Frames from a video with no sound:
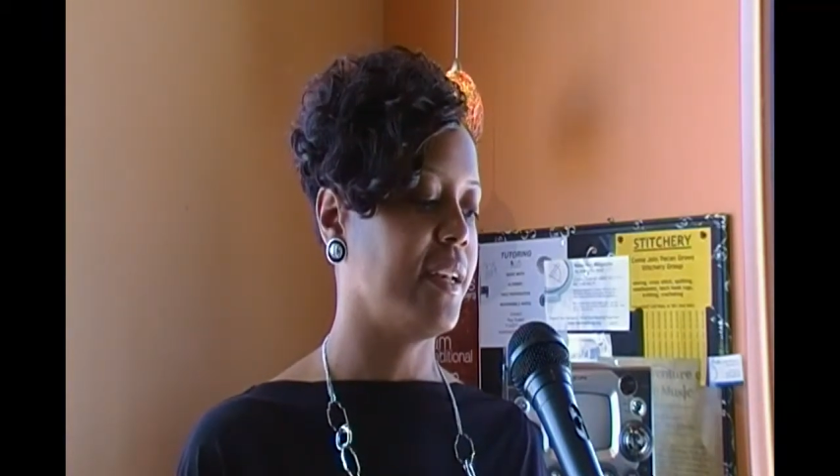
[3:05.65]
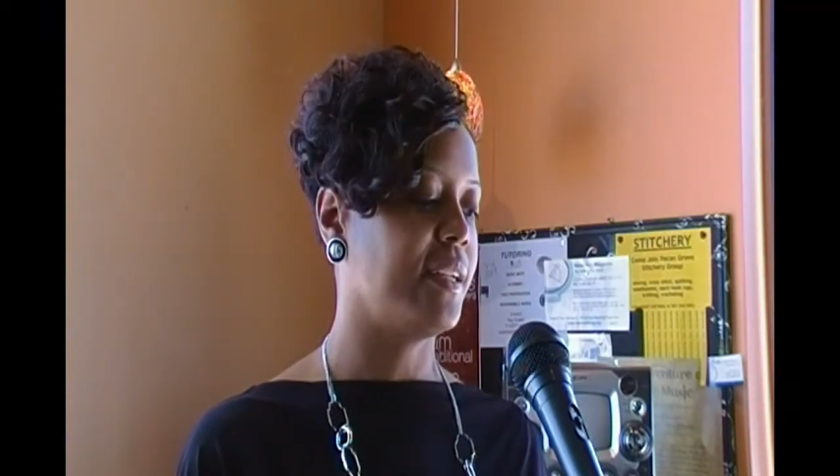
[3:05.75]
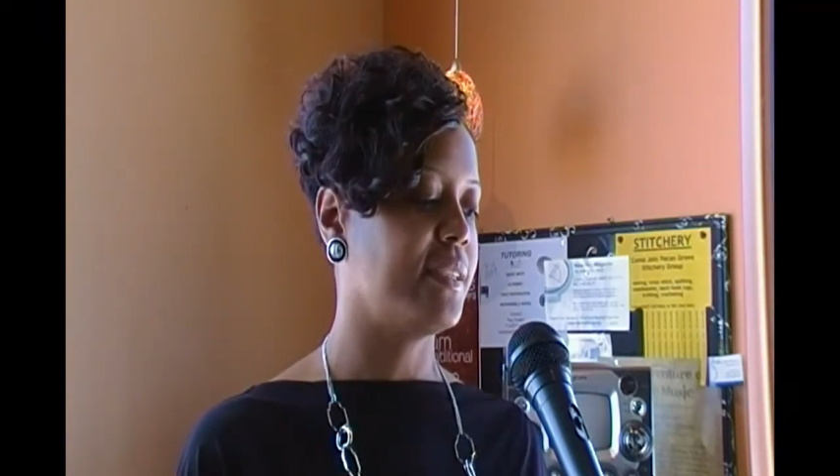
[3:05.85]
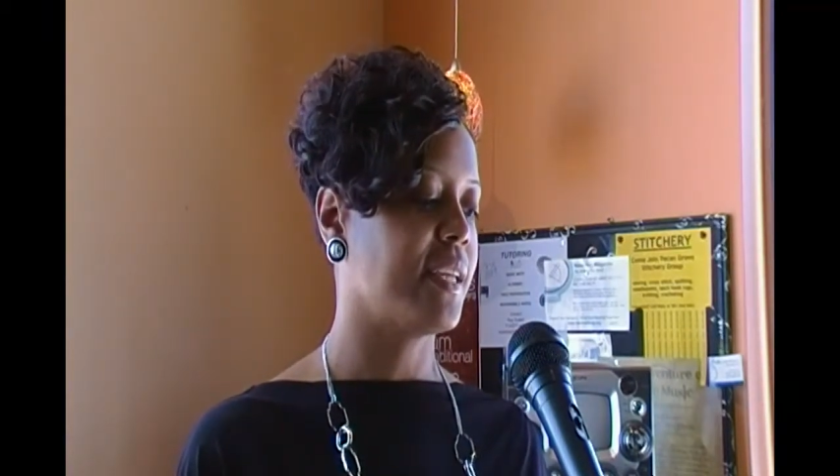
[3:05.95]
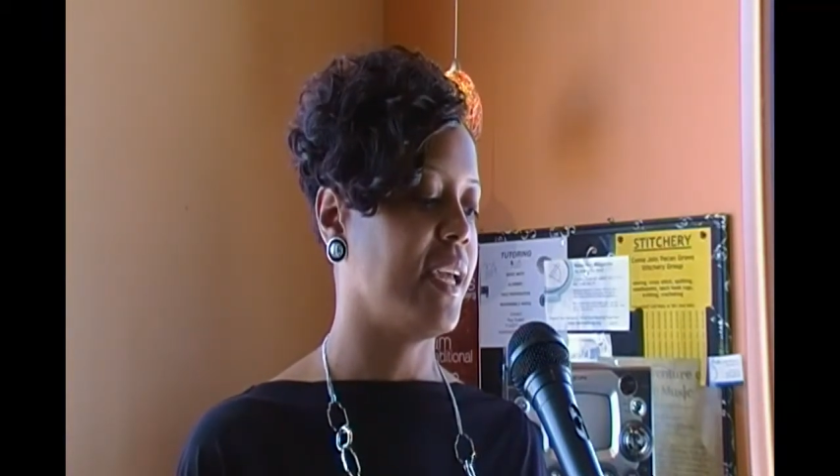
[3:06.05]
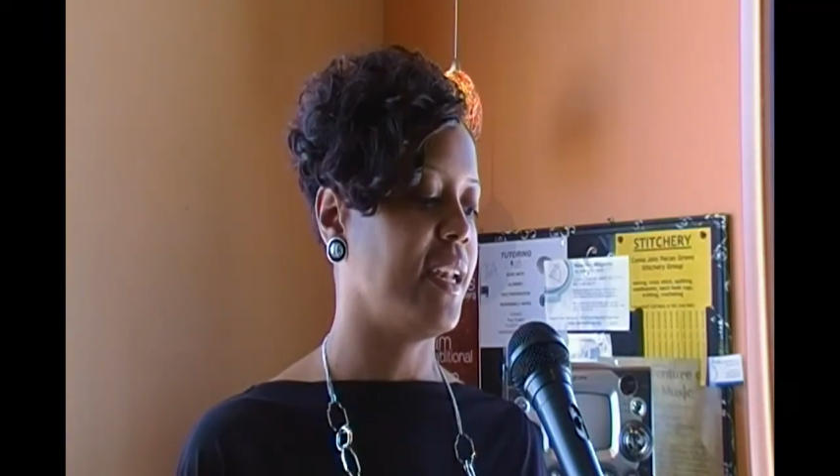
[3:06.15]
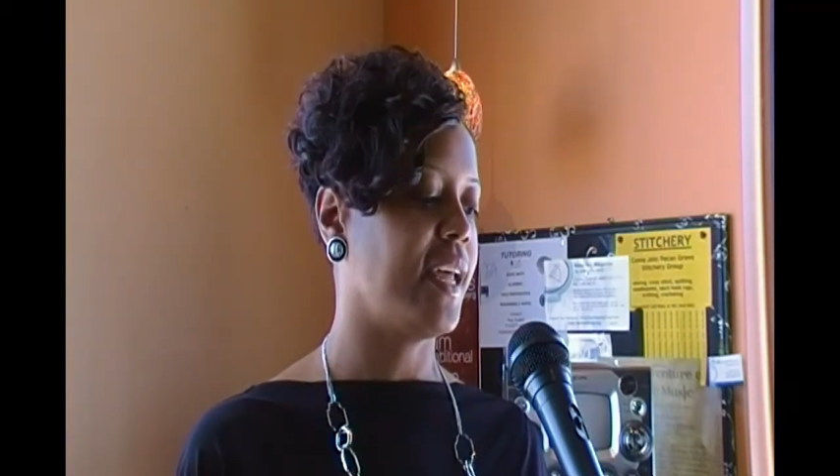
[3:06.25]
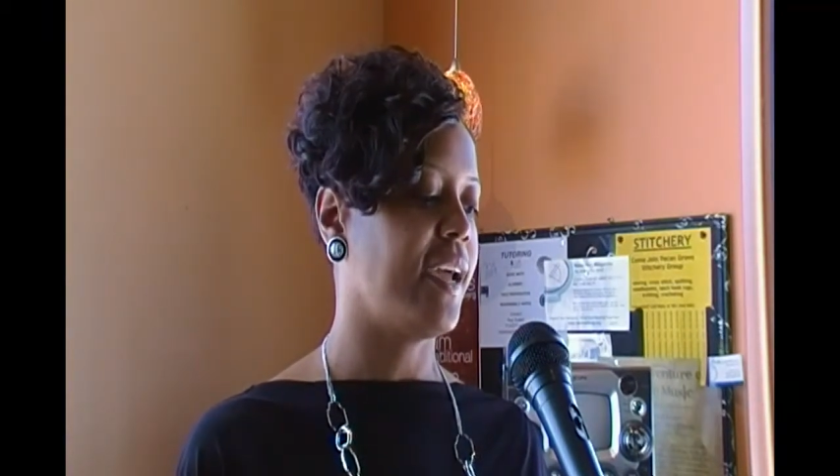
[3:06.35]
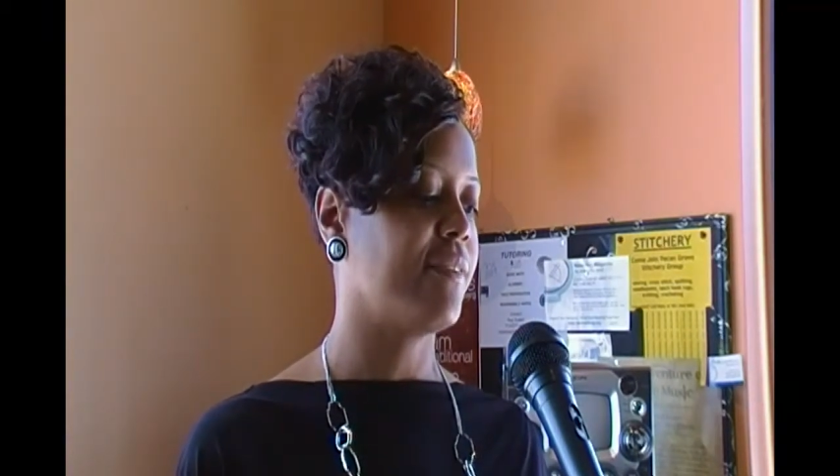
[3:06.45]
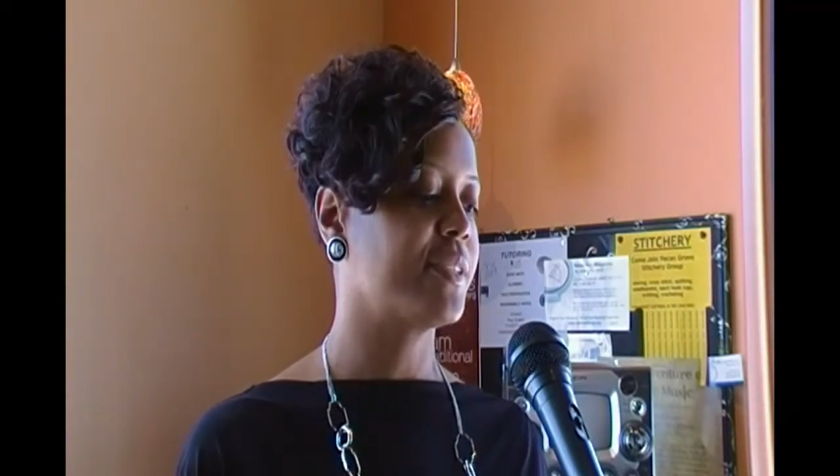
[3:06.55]
endless
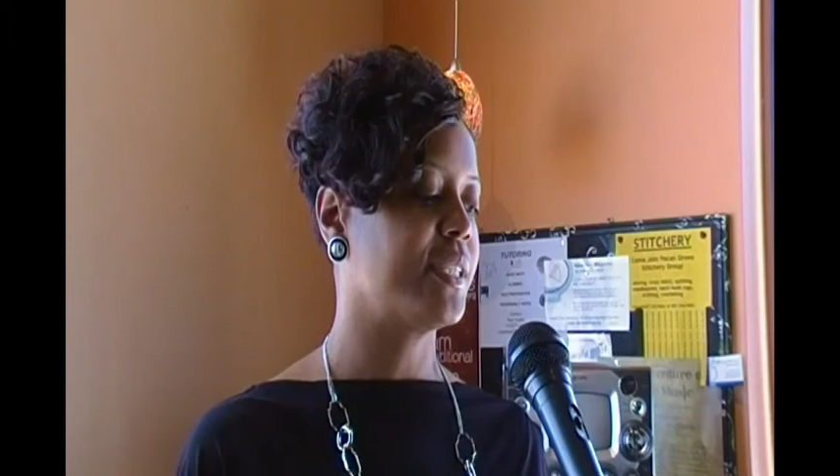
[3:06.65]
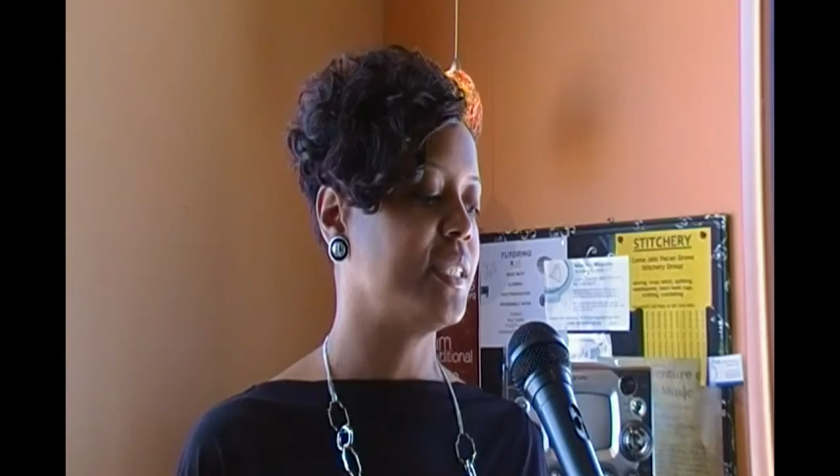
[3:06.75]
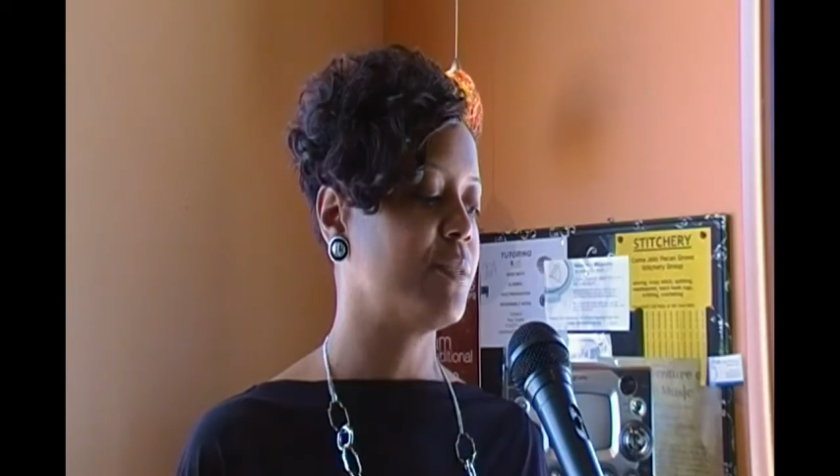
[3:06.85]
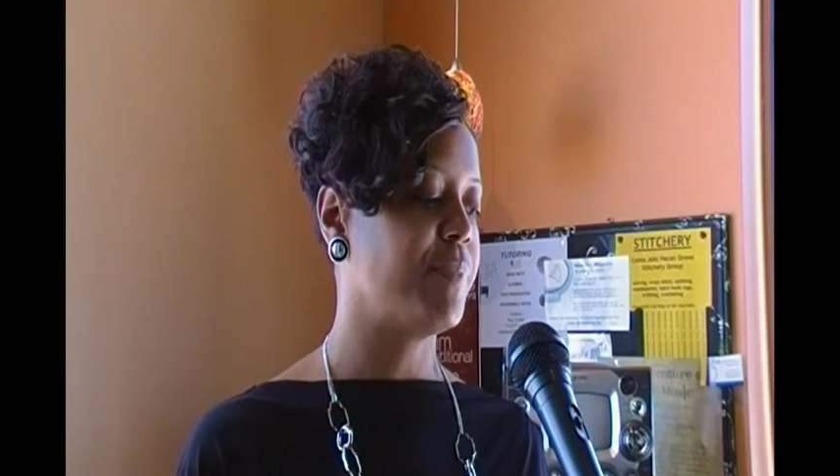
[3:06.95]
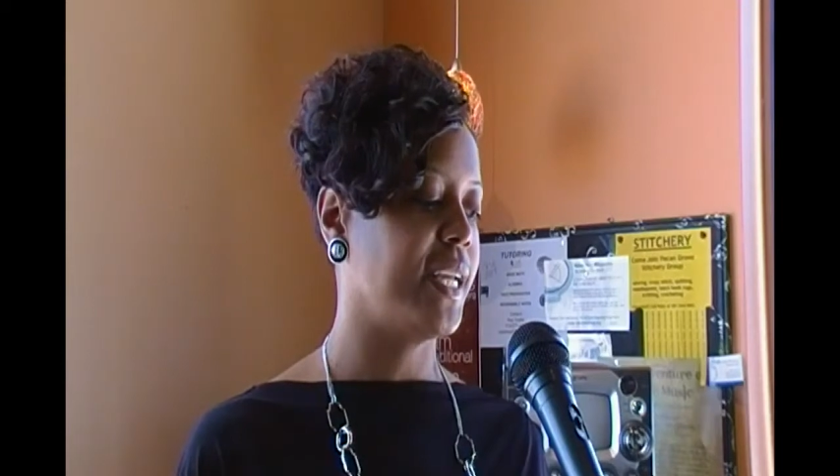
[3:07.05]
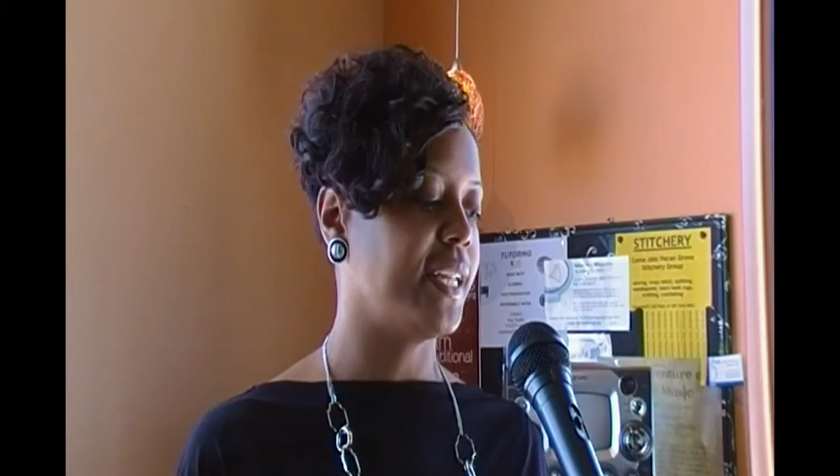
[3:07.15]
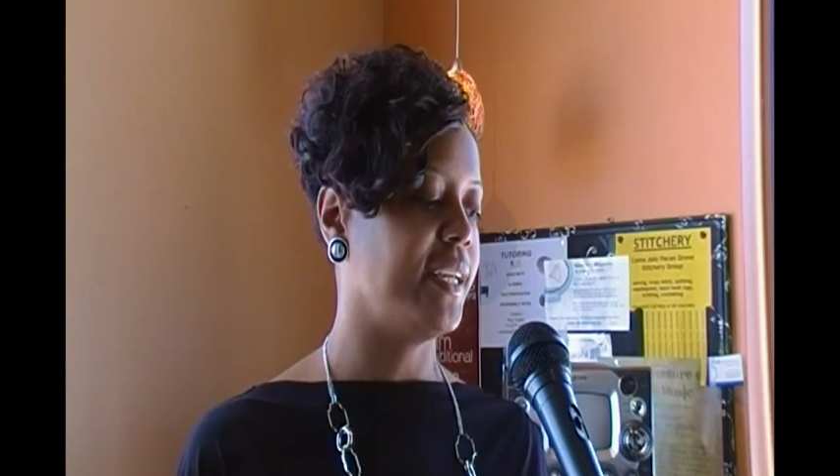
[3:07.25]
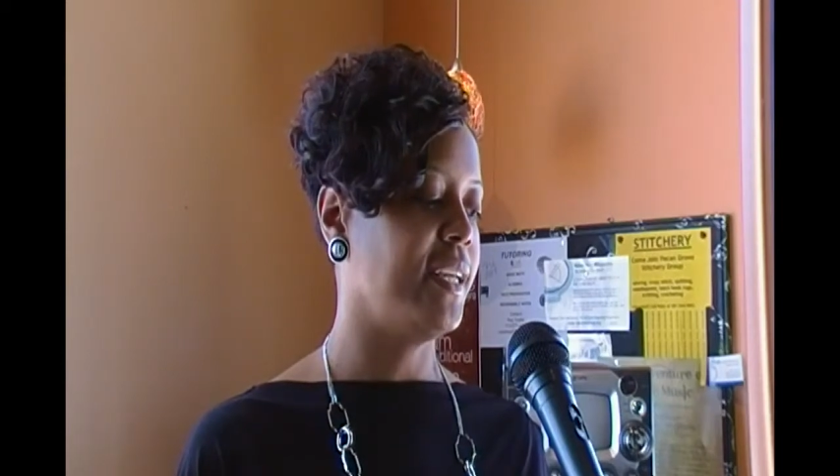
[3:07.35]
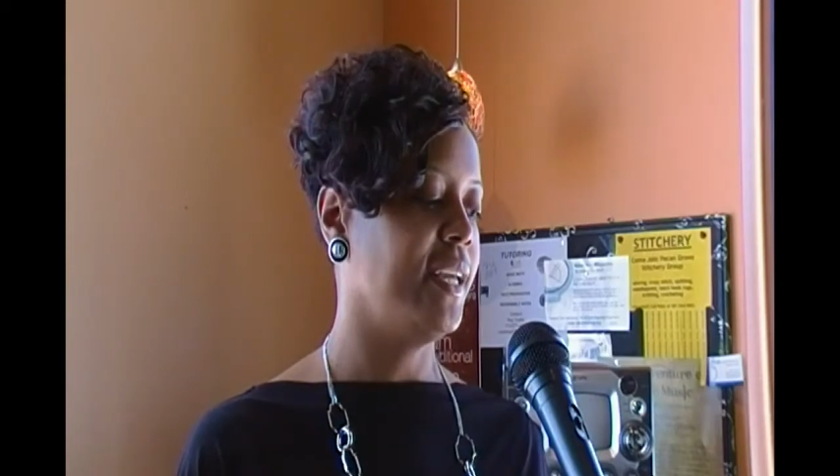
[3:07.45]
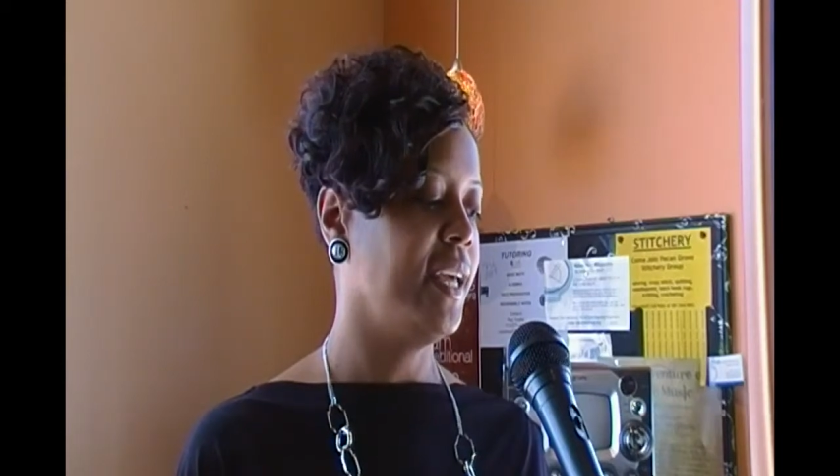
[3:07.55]
and laughter is
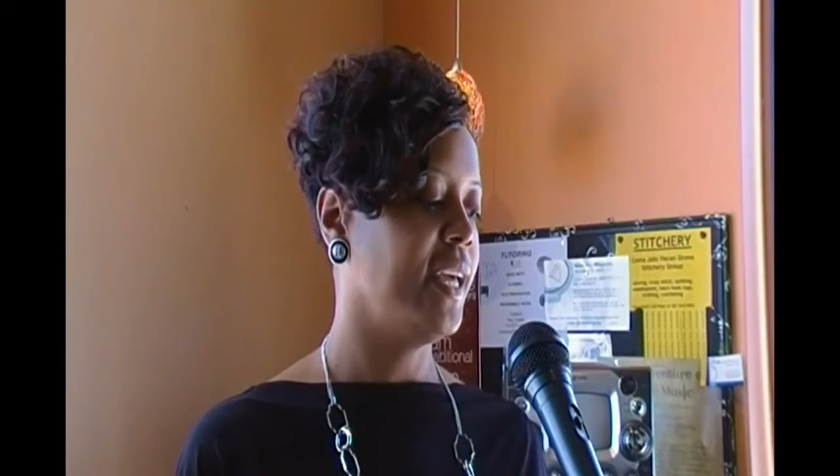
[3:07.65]
plenty.